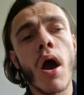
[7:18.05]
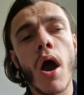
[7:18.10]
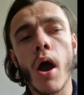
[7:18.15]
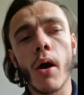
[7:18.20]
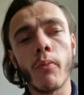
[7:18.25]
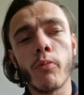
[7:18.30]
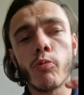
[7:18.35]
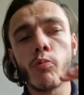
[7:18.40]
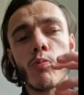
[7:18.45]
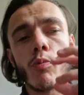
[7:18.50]

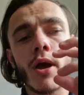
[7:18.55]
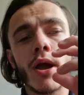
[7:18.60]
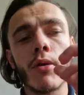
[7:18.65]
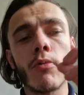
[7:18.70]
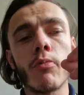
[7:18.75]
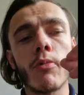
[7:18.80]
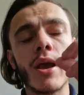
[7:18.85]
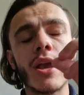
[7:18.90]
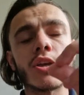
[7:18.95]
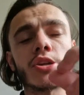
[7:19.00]
we
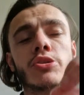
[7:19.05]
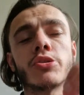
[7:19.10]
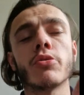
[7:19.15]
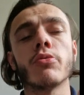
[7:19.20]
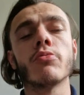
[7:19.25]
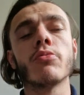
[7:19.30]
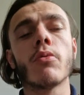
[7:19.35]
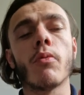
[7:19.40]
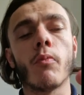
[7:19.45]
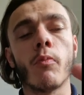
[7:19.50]
all wish
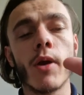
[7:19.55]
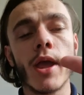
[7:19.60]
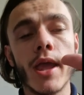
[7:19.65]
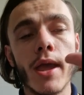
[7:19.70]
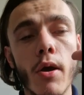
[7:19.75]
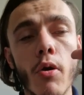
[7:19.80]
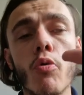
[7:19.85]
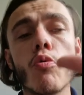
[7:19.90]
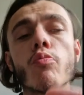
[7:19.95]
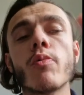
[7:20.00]
you
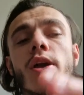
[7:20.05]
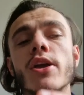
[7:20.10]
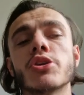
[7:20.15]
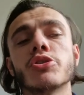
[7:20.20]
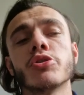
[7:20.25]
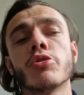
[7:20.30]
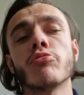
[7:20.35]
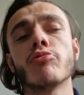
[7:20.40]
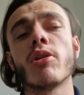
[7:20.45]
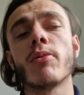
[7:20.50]

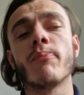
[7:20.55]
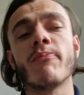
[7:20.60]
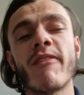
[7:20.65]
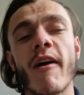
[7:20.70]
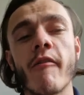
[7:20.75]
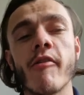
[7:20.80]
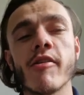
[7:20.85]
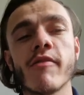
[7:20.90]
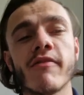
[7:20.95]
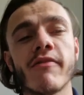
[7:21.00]
the
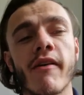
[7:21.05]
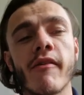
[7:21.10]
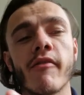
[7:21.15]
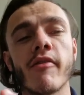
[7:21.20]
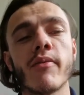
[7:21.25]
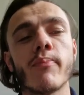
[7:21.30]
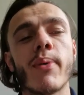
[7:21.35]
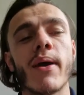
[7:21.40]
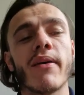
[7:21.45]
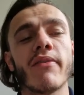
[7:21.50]
very,
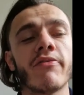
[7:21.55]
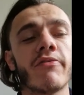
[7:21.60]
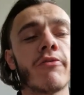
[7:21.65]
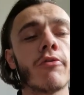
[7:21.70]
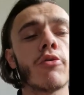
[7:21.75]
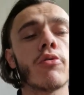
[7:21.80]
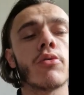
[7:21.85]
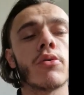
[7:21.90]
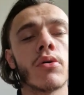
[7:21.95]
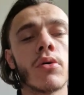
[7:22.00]
very best
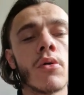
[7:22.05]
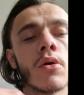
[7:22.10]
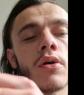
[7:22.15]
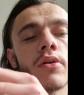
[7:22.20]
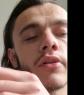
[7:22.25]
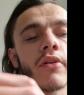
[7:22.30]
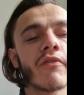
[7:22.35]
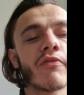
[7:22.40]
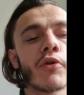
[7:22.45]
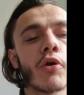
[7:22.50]
for
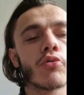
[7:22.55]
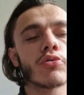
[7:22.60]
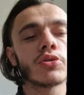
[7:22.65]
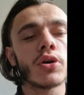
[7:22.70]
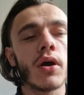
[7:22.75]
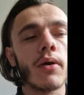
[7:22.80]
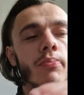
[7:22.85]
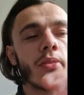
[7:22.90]
the future.